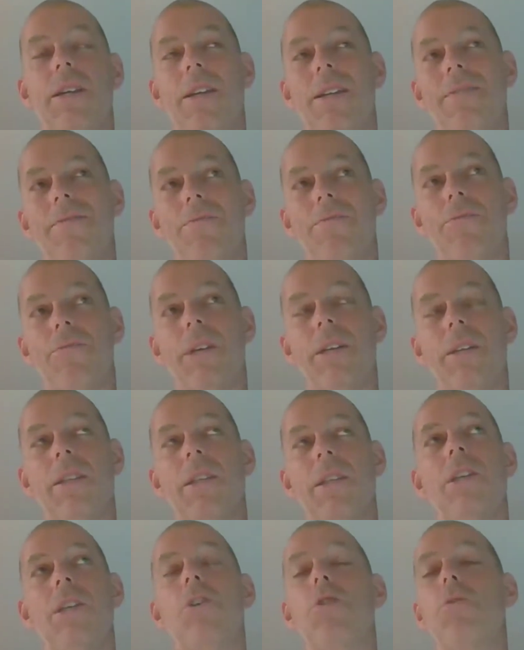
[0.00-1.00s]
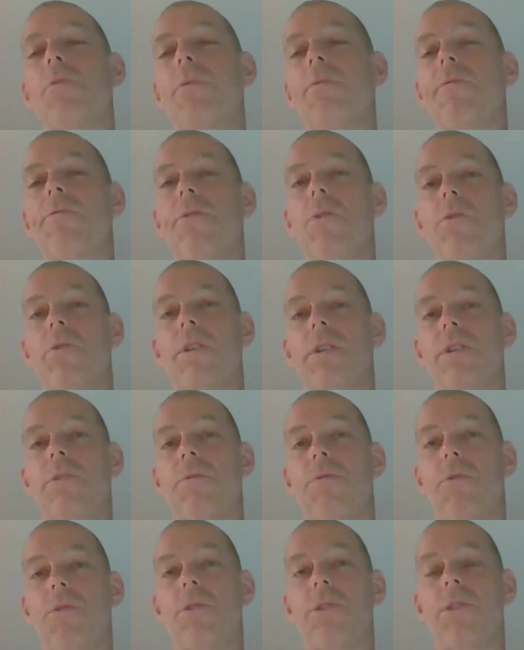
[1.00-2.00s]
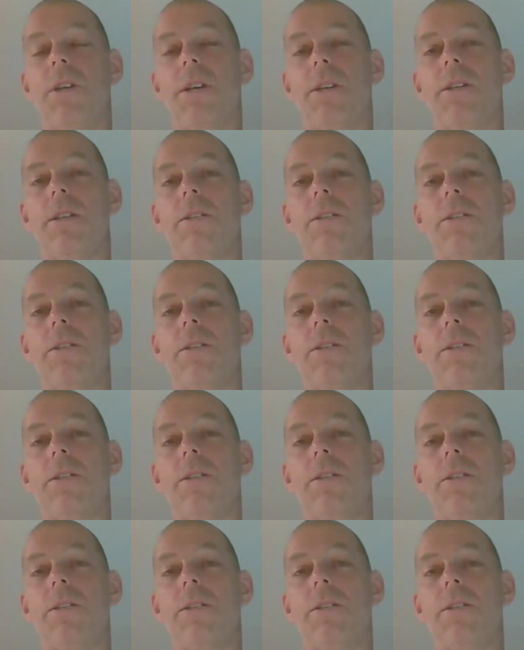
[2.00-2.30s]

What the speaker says: and really human-focused foresight.